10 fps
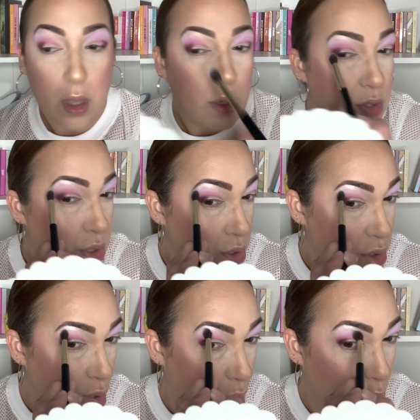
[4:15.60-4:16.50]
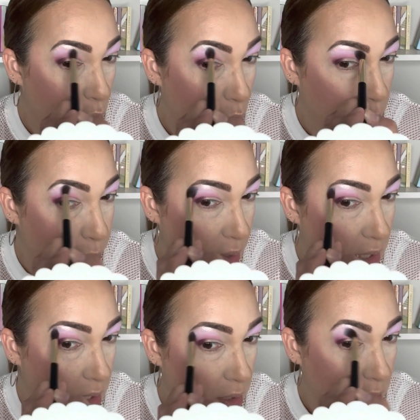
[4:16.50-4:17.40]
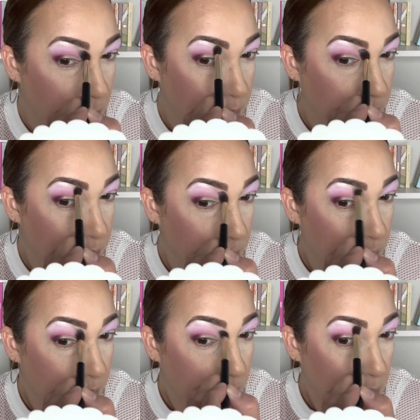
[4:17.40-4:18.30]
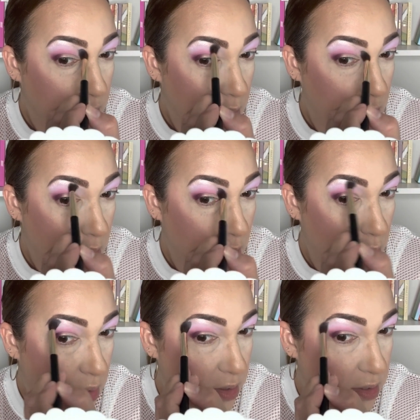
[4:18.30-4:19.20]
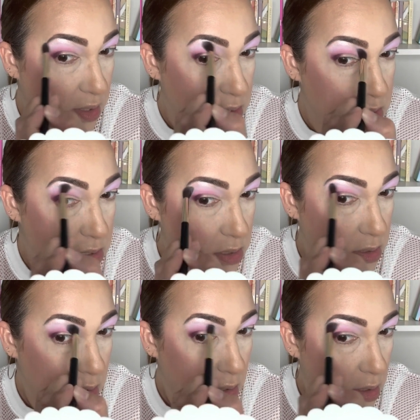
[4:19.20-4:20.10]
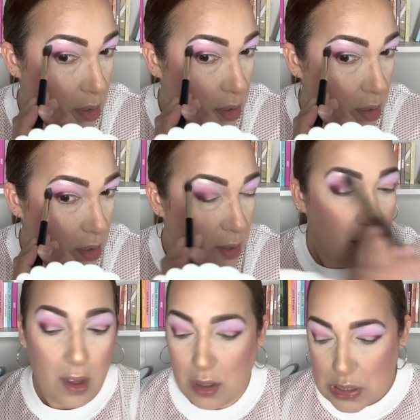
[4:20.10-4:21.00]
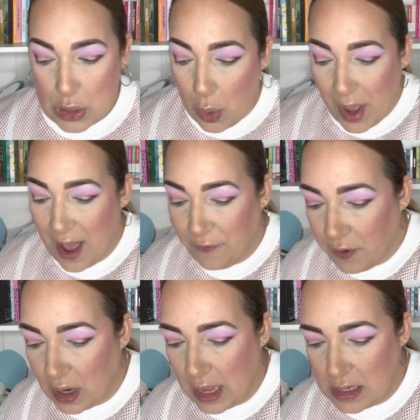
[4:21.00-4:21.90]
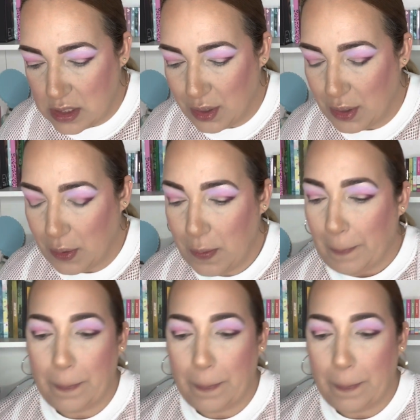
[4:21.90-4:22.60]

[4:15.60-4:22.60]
so pretty. Look at this. So effortless, you know?